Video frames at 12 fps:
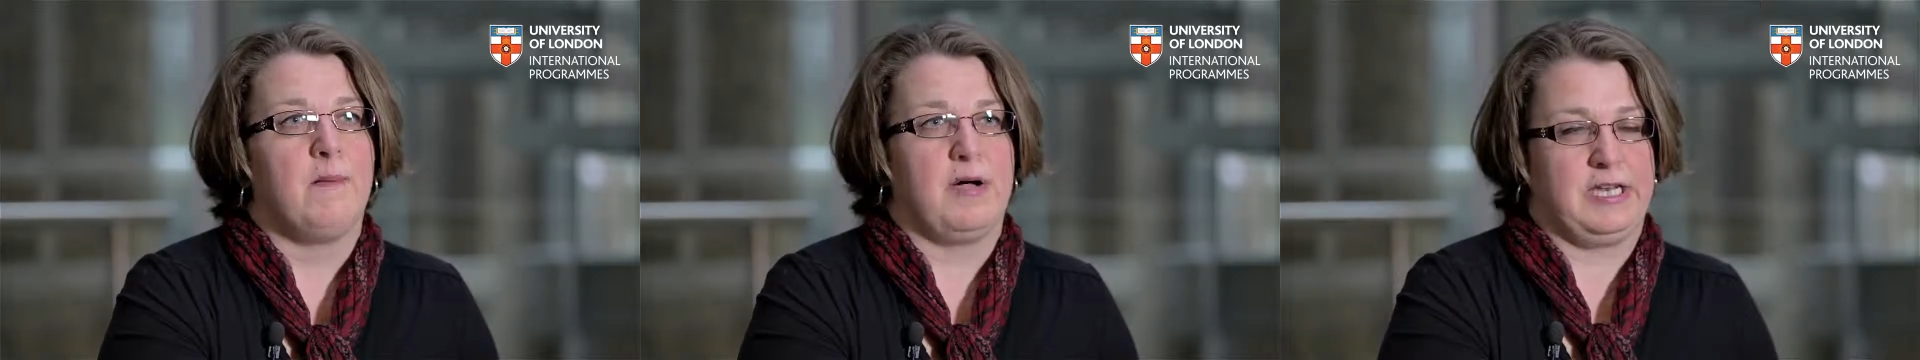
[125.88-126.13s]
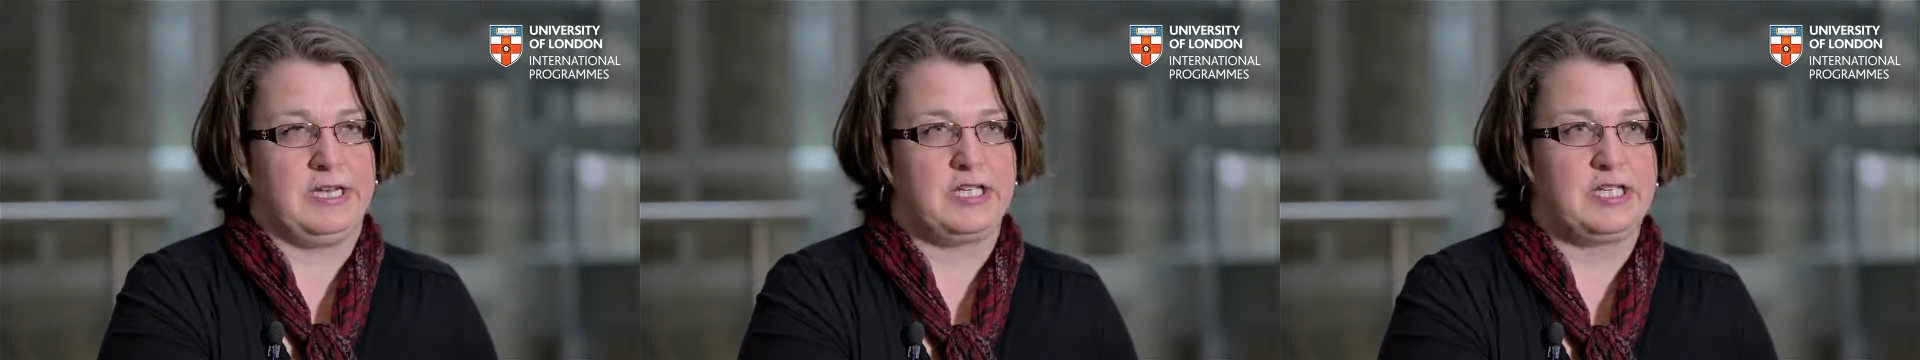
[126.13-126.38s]

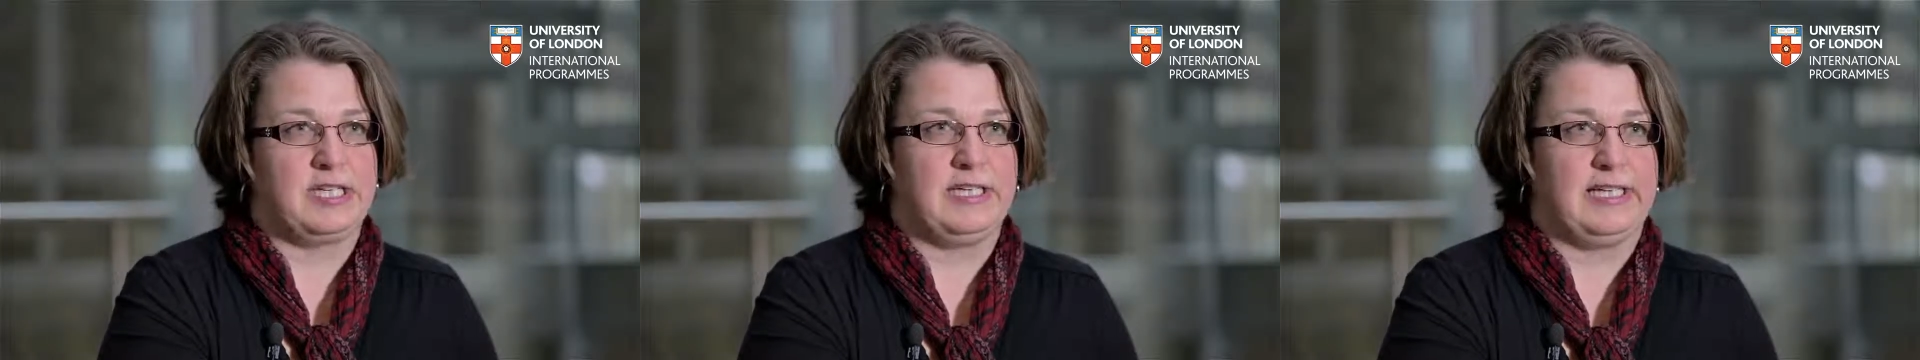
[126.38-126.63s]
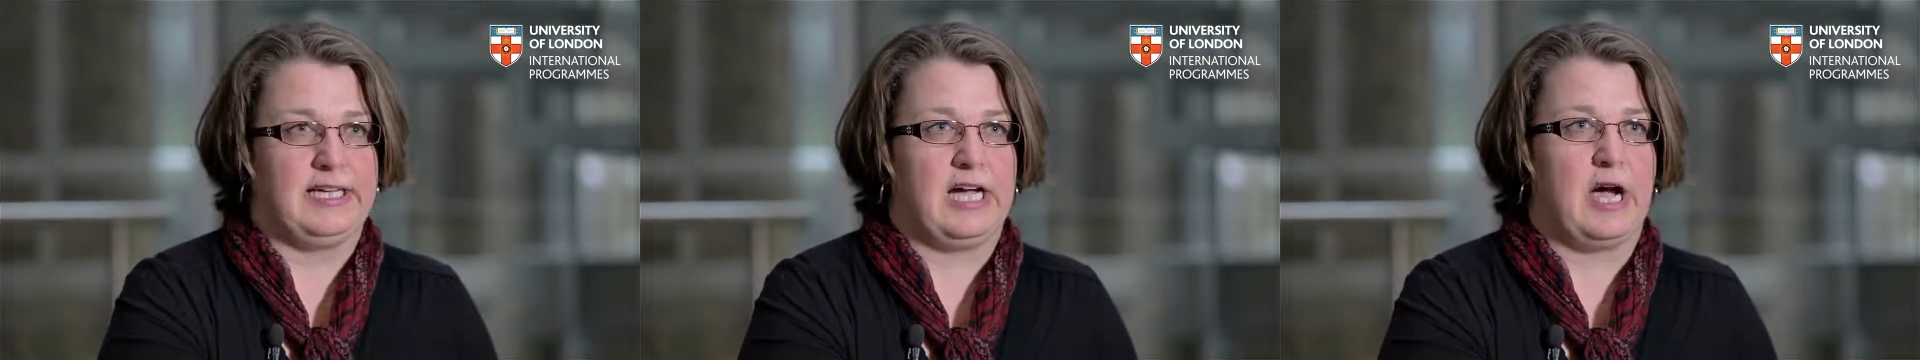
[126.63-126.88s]

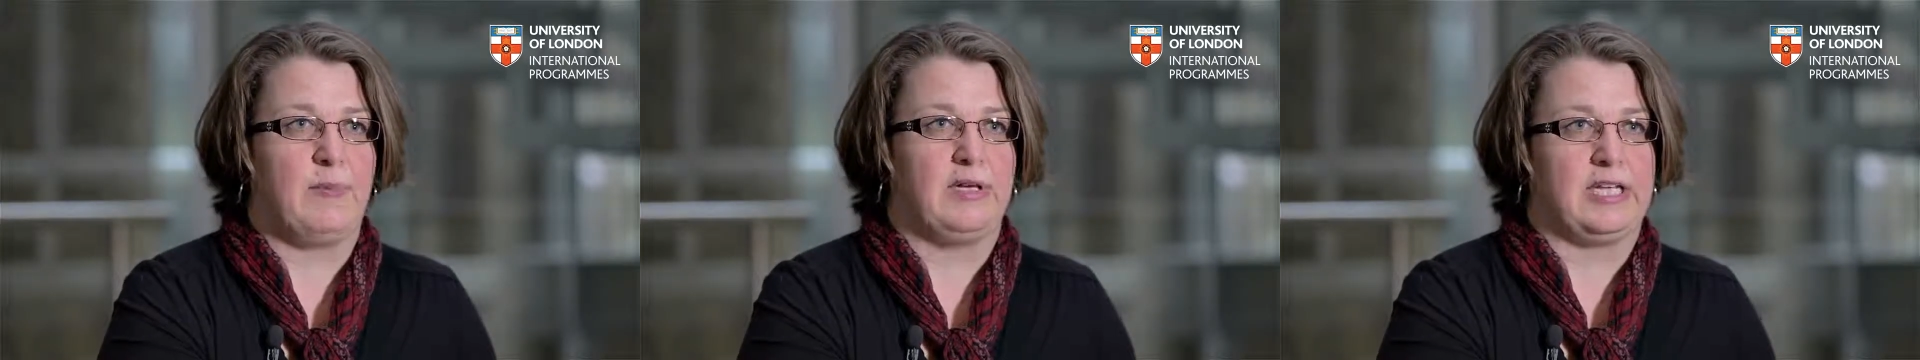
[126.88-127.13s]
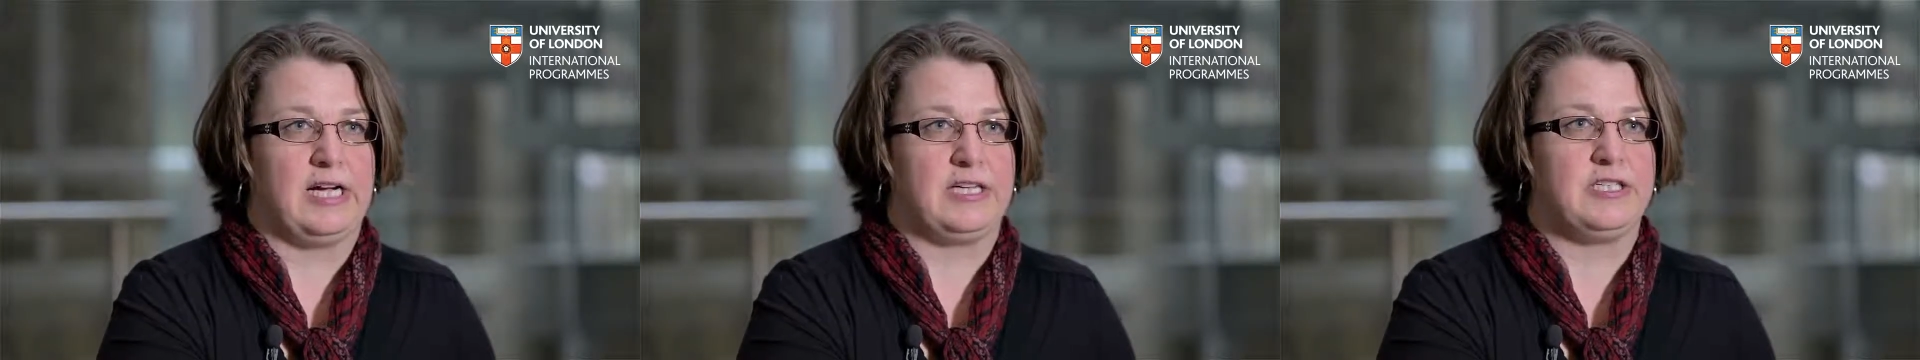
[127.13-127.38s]
Initially, I would
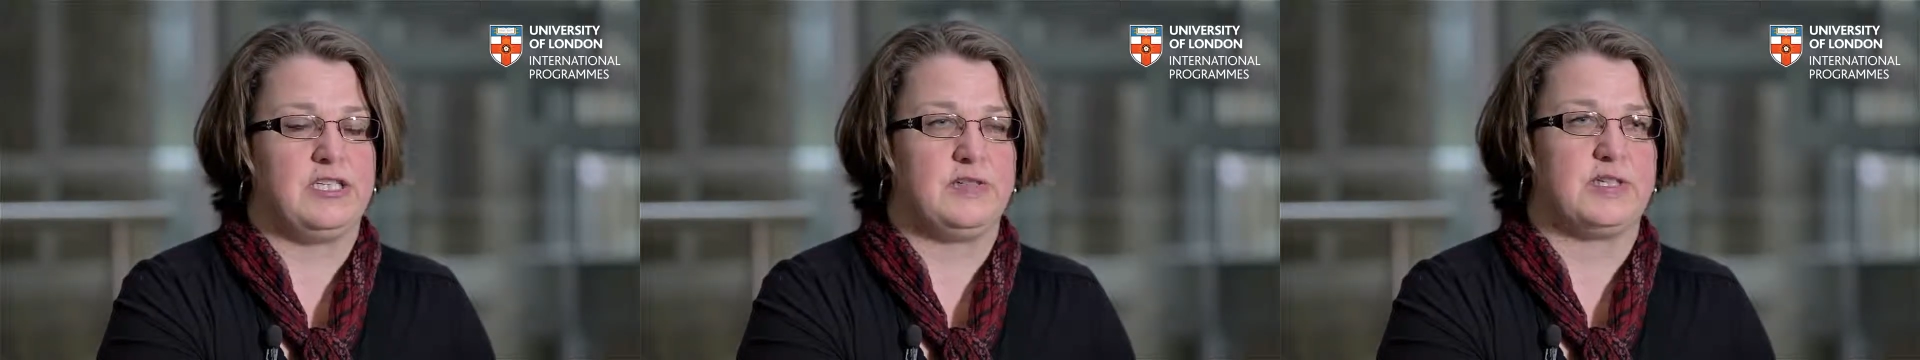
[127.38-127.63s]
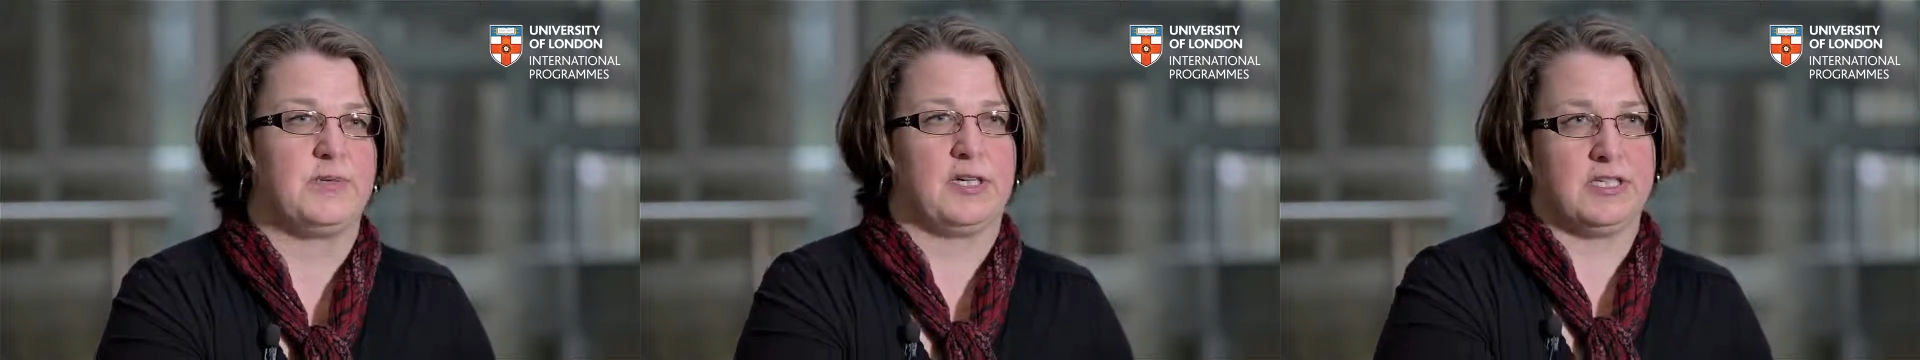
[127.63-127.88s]
like to do
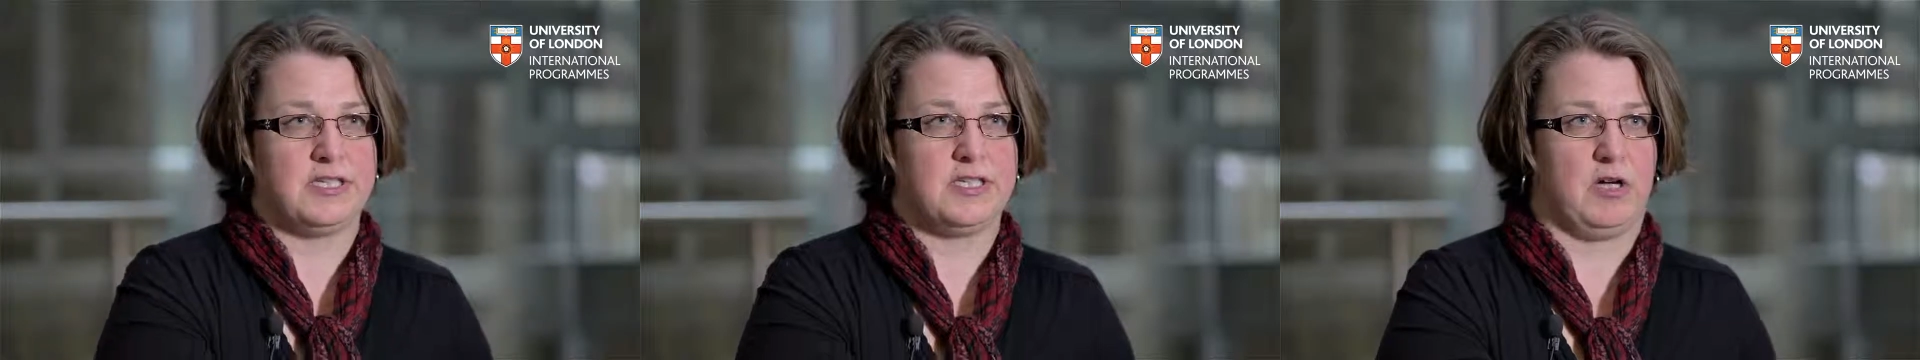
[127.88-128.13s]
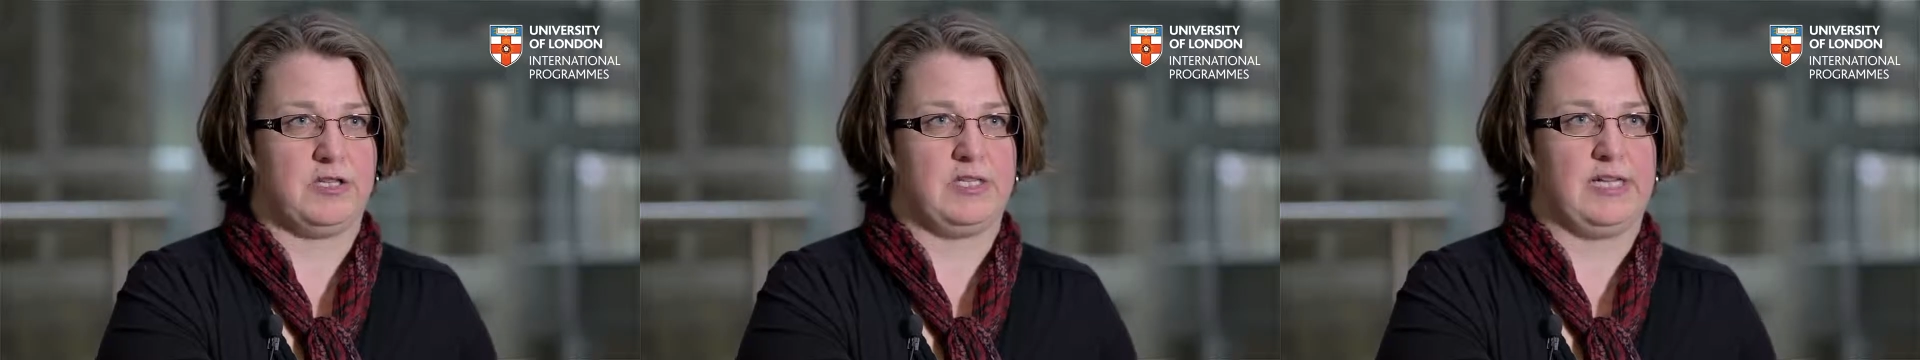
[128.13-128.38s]
some
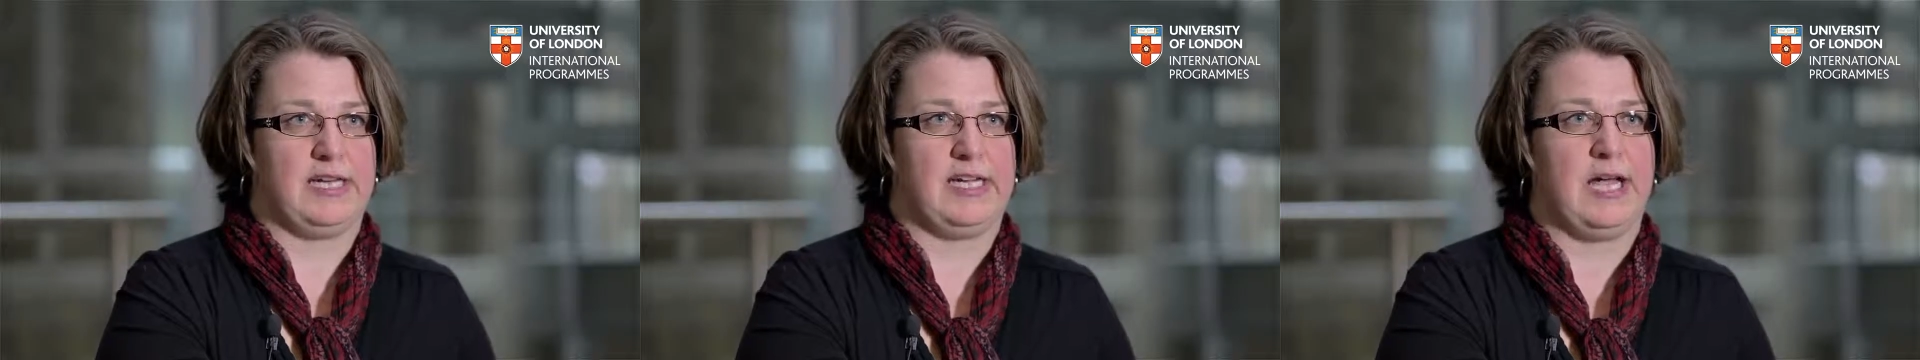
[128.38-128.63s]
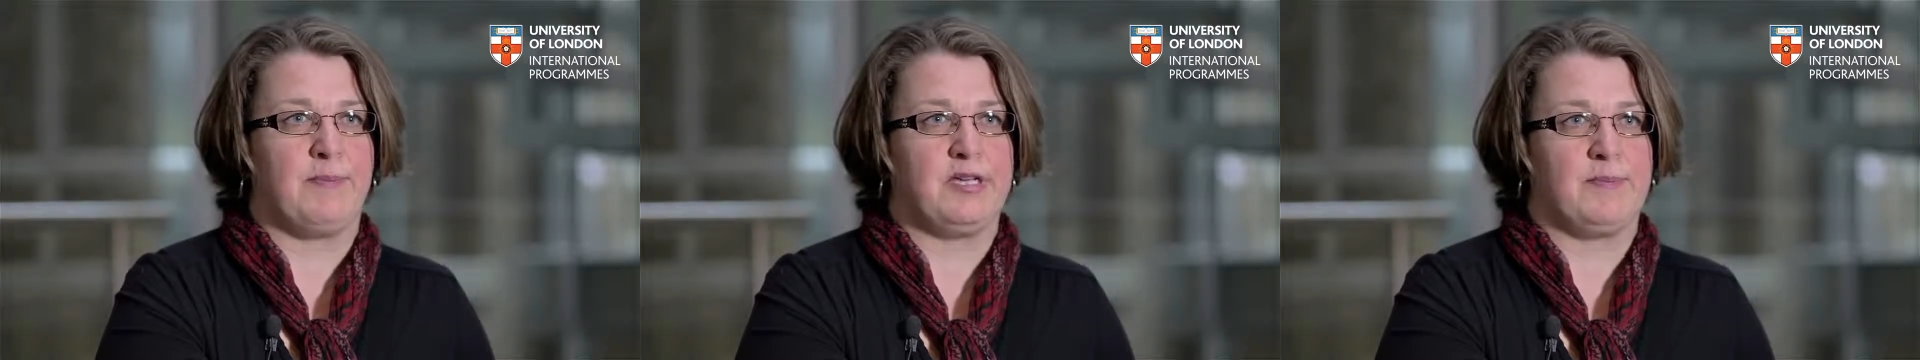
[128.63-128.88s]
consulting in
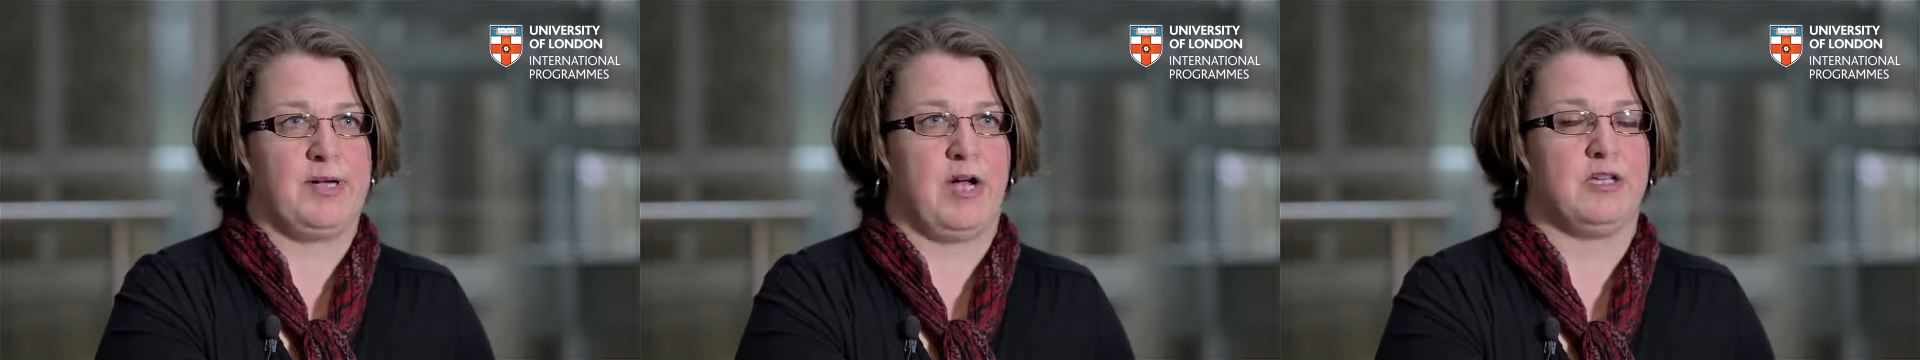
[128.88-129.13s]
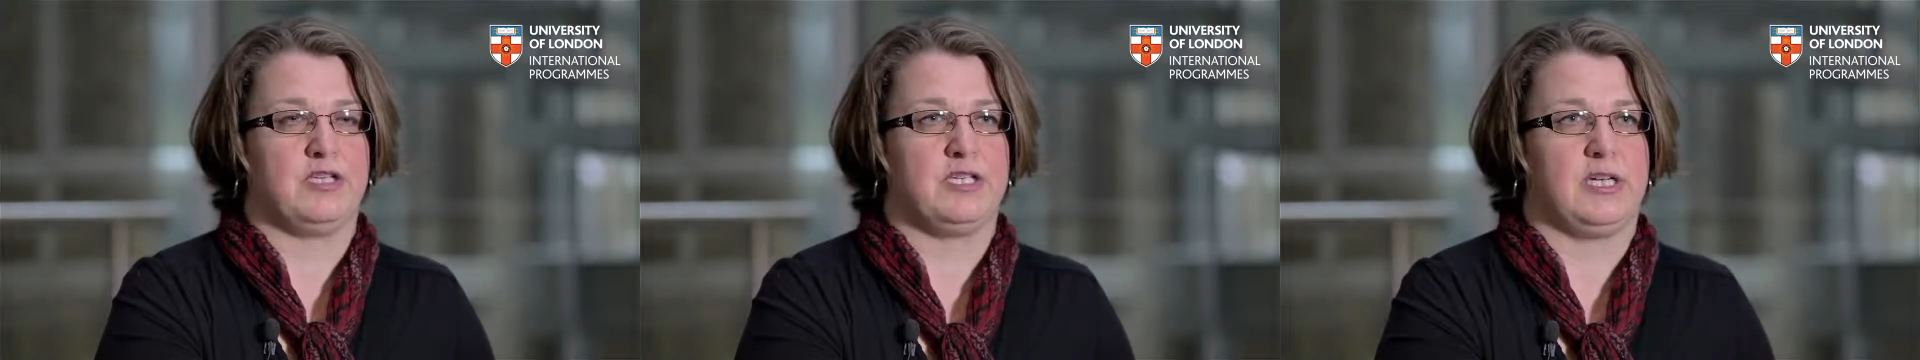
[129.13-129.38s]

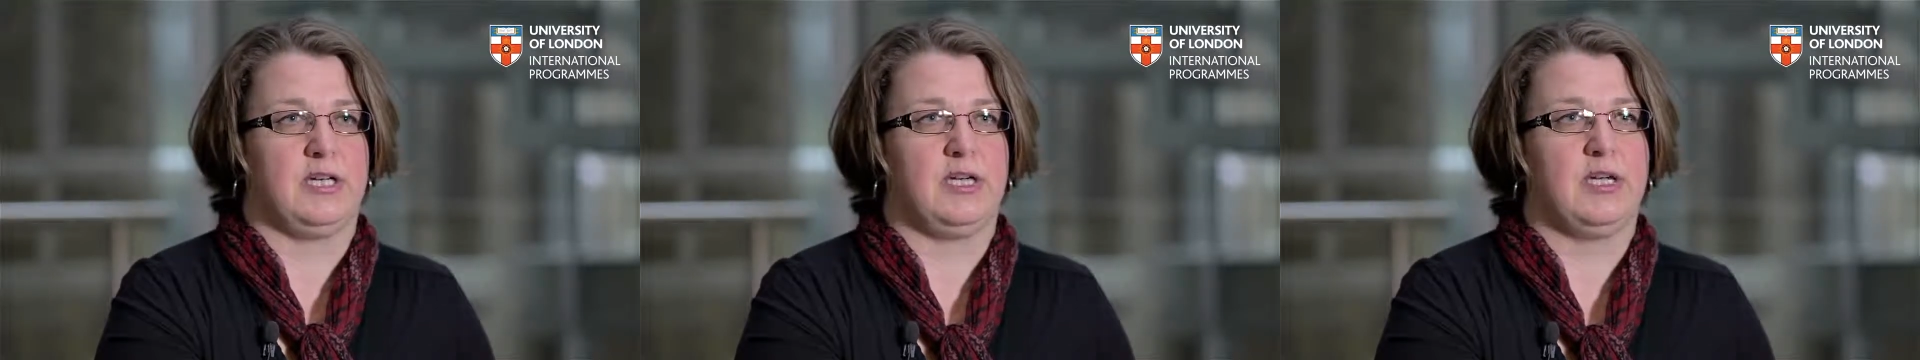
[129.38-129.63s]
epidemiology.